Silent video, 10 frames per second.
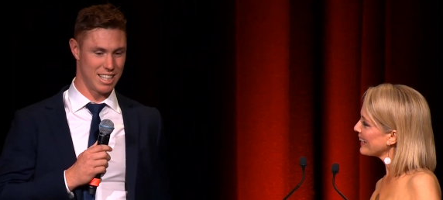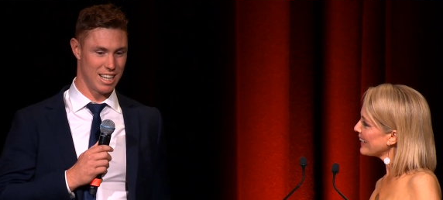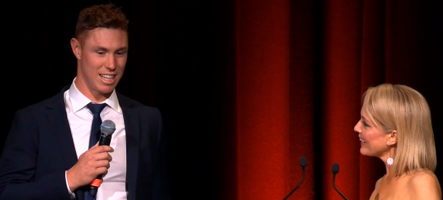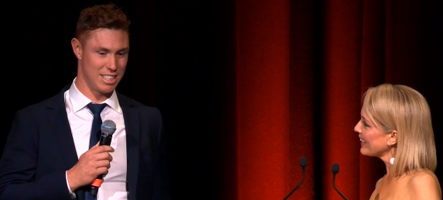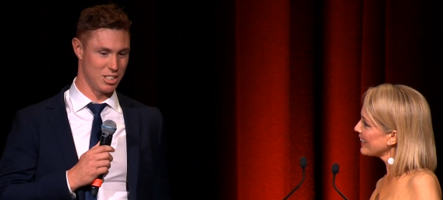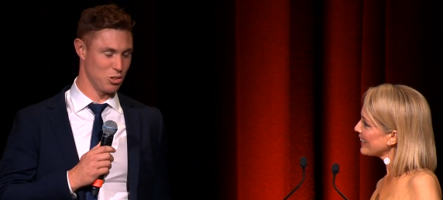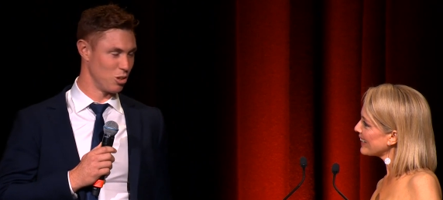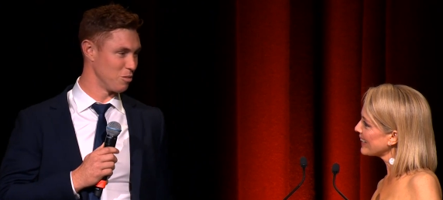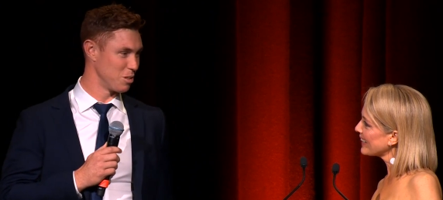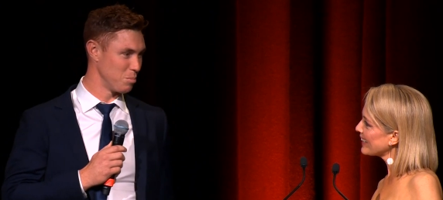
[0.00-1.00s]
Speaker 1: uh, he's enjoying
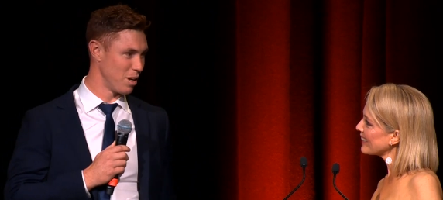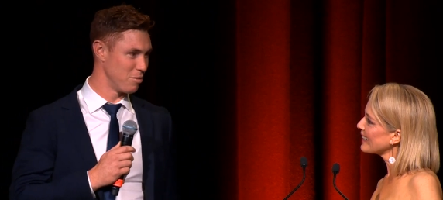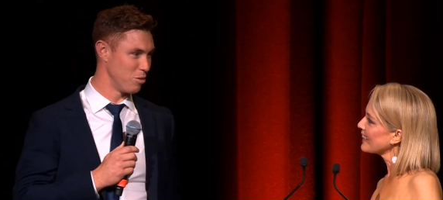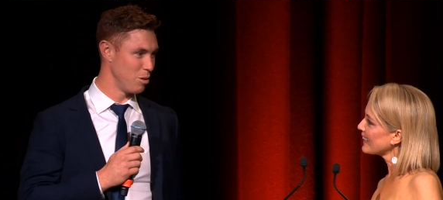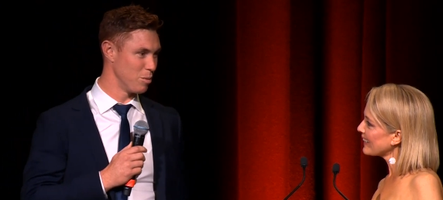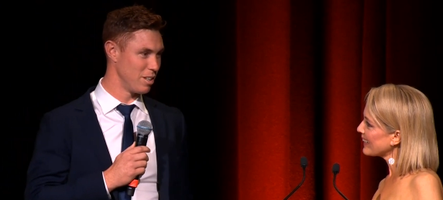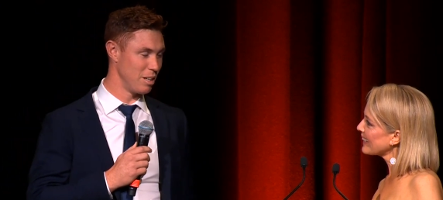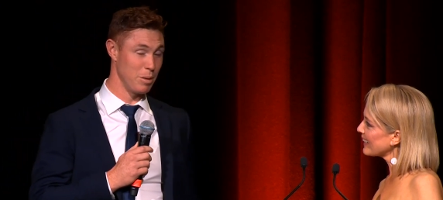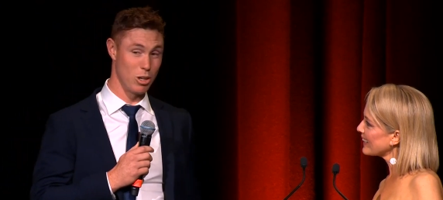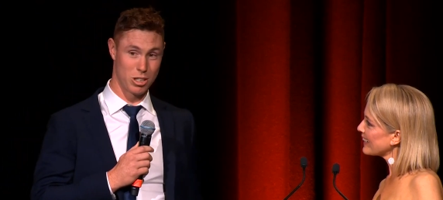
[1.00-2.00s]
obviously playing footy, but it'd be
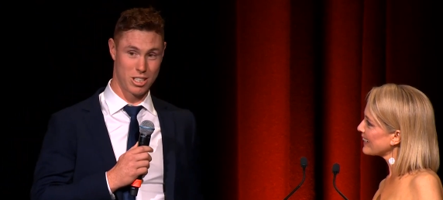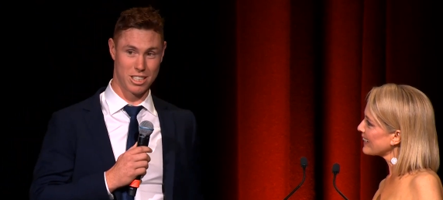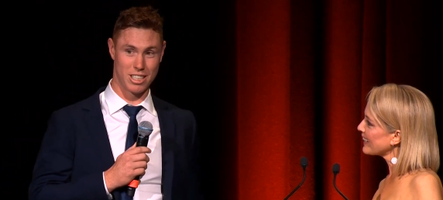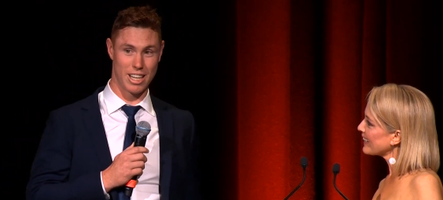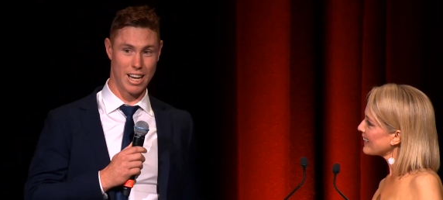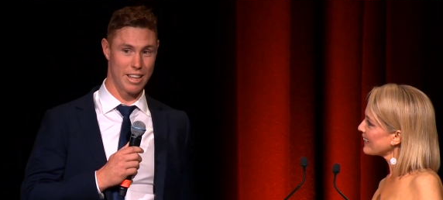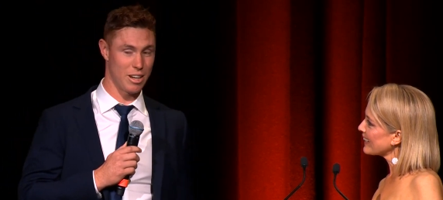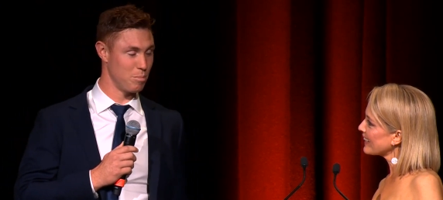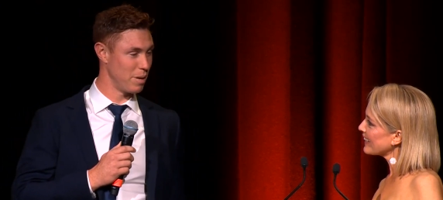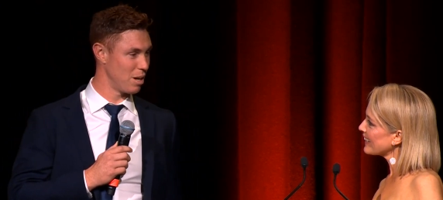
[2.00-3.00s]
nice to actually get out there and
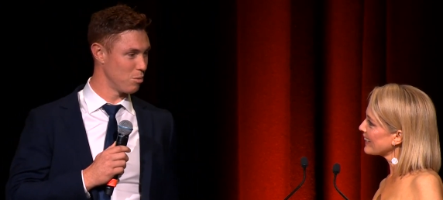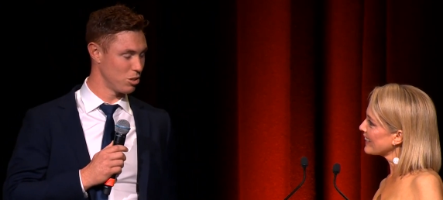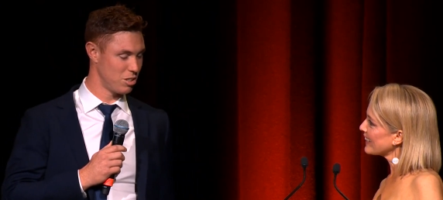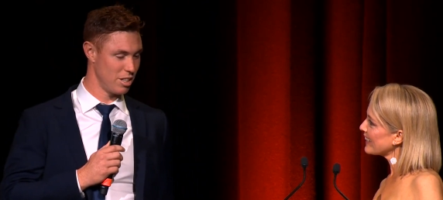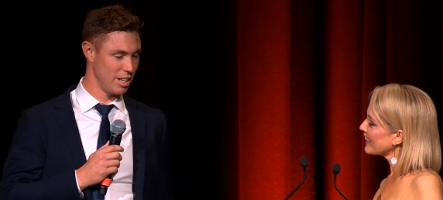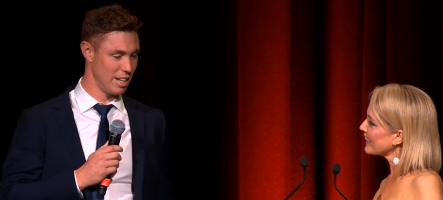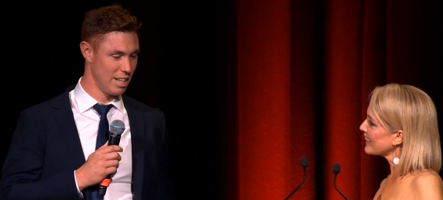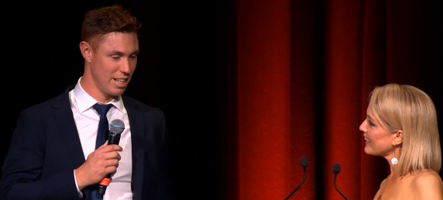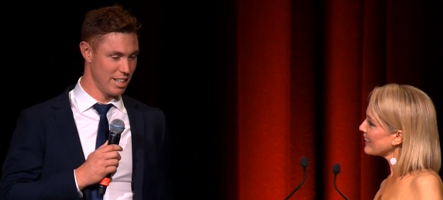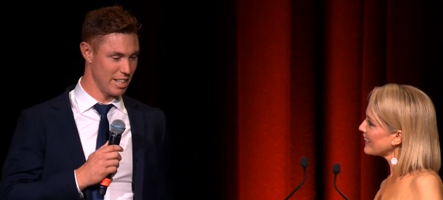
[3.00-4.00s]
be able to watch the,
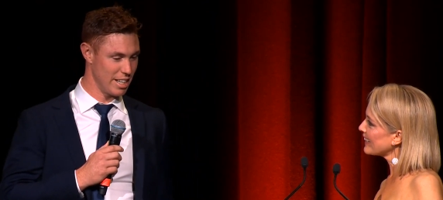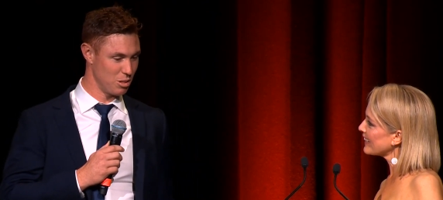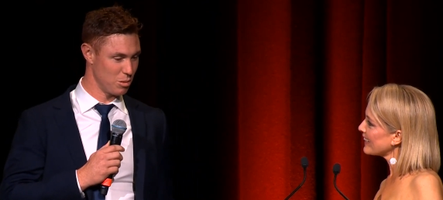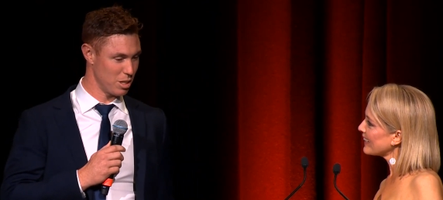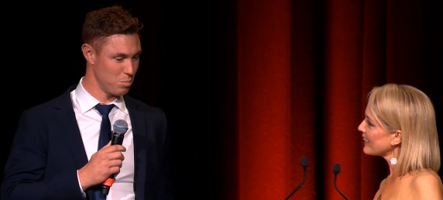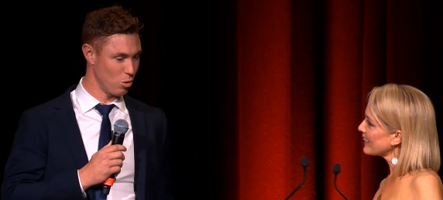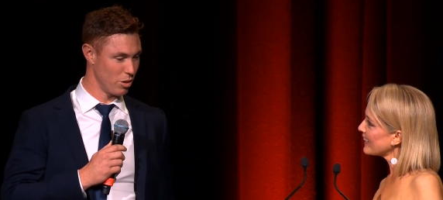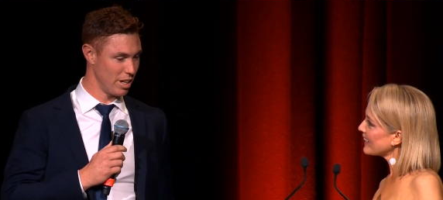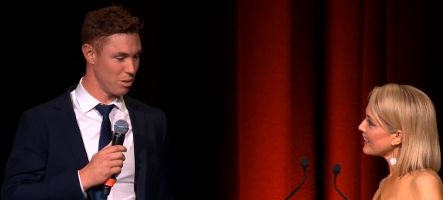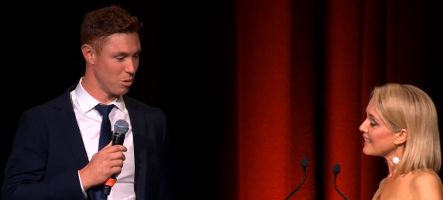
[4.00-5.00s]
the kids with their sport now
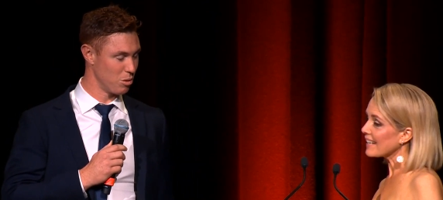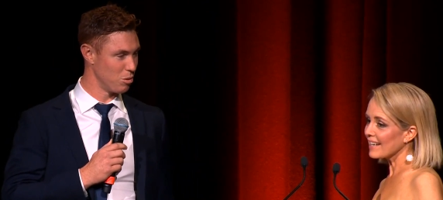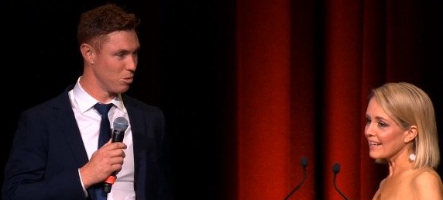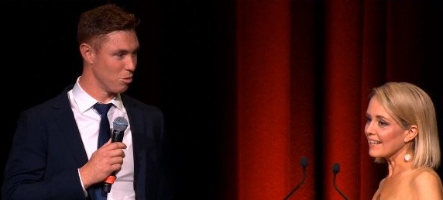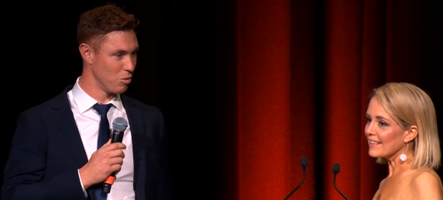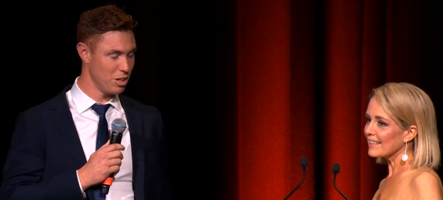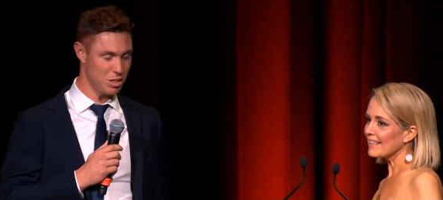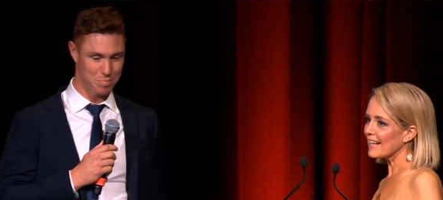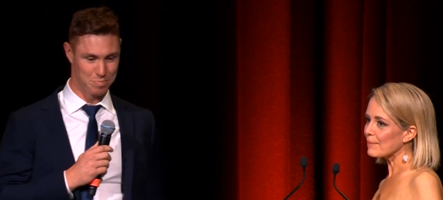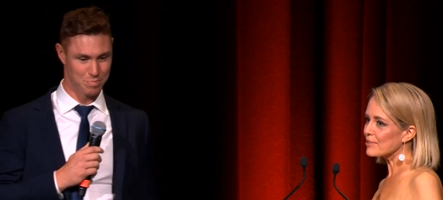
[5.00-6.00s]
that we're yeah, all, all finished.
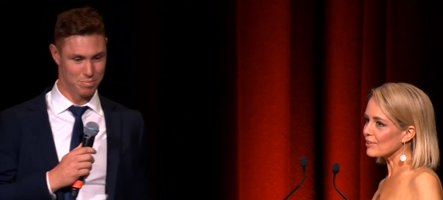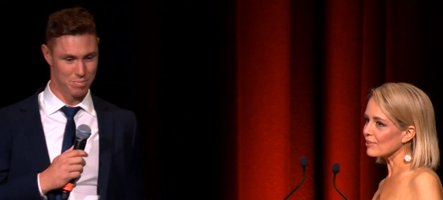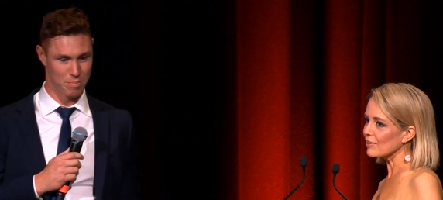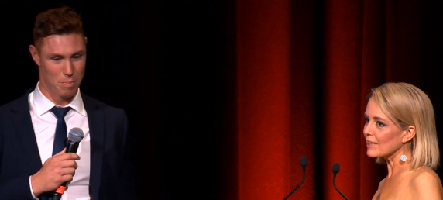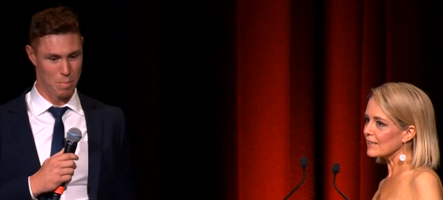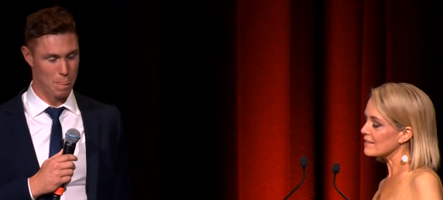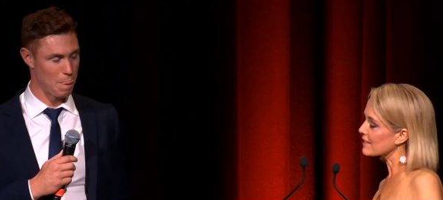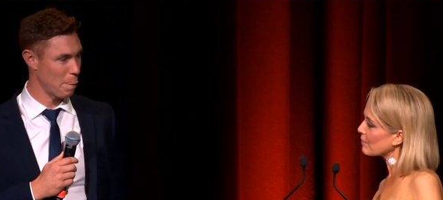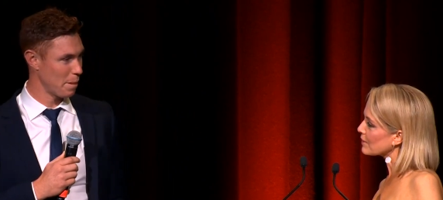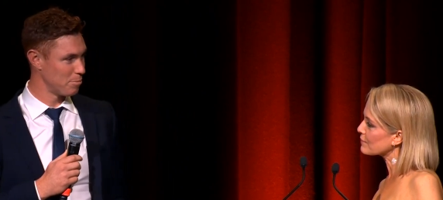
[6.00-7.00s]
Speaker 2: absolutely, except
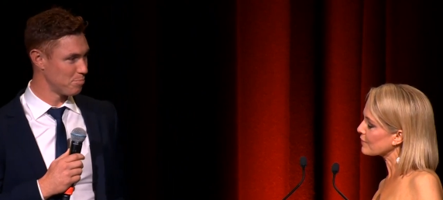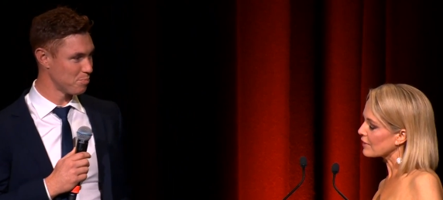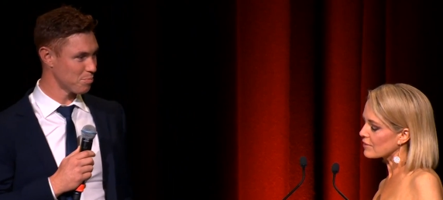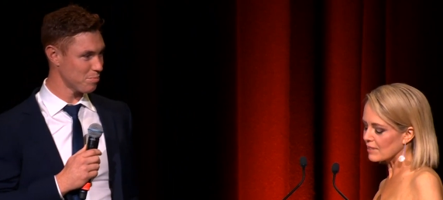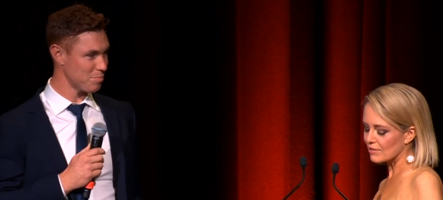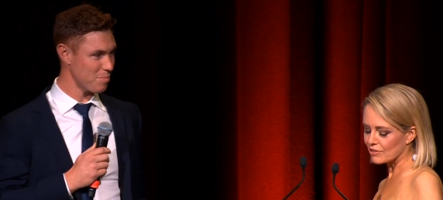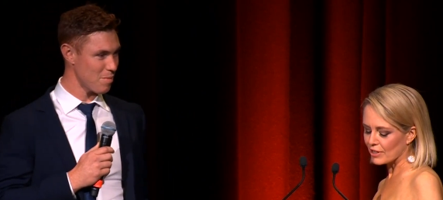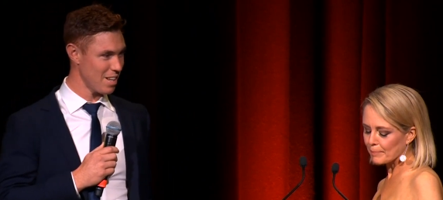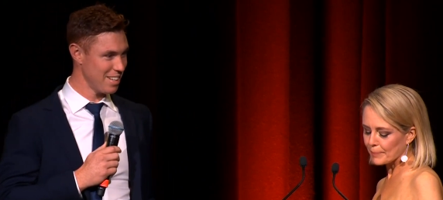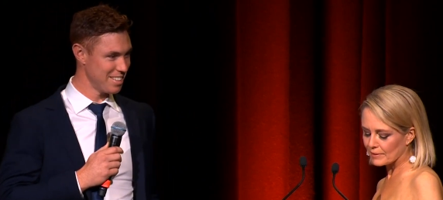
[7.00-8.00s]
that it's finished. That's a shame,
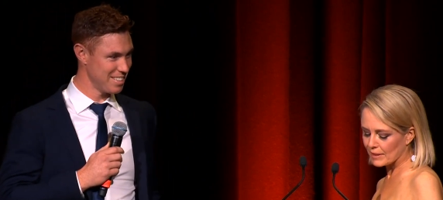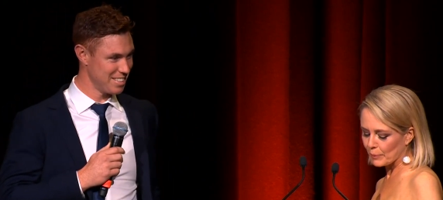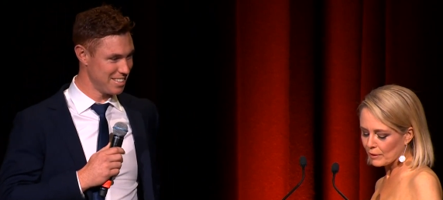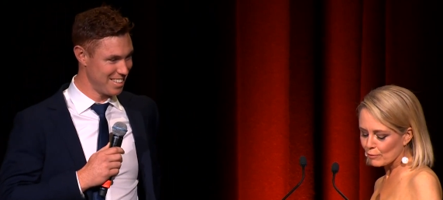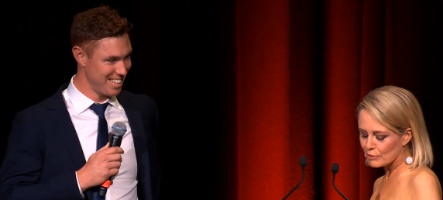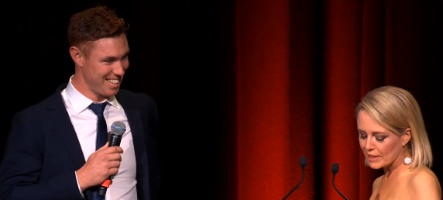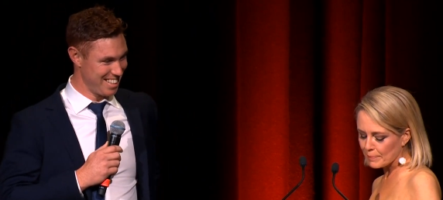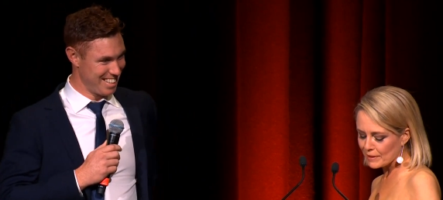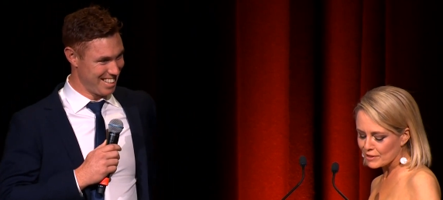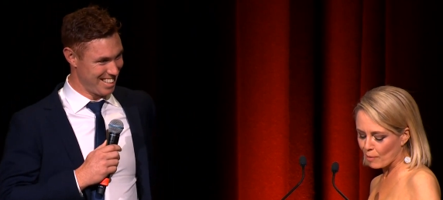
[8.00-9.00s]
but yeah, we can all sleep in
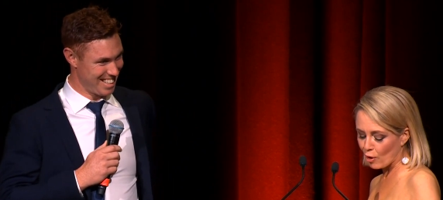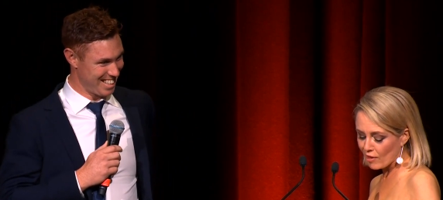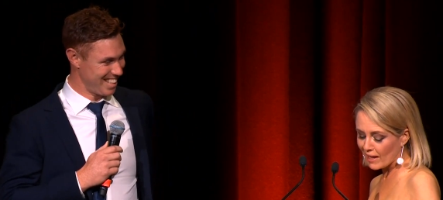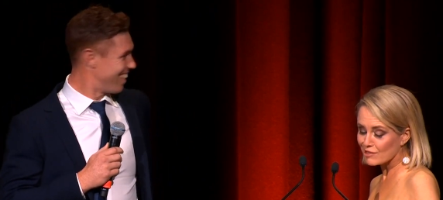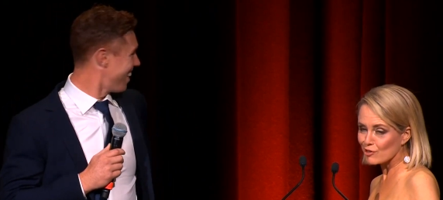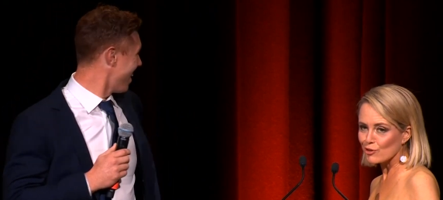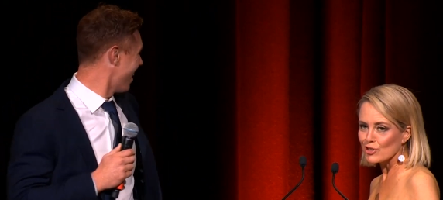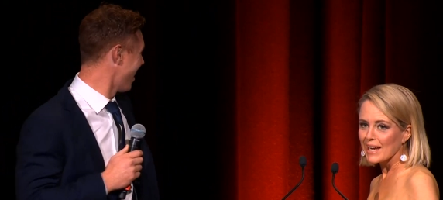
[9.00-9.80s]
tomorrow. That's good.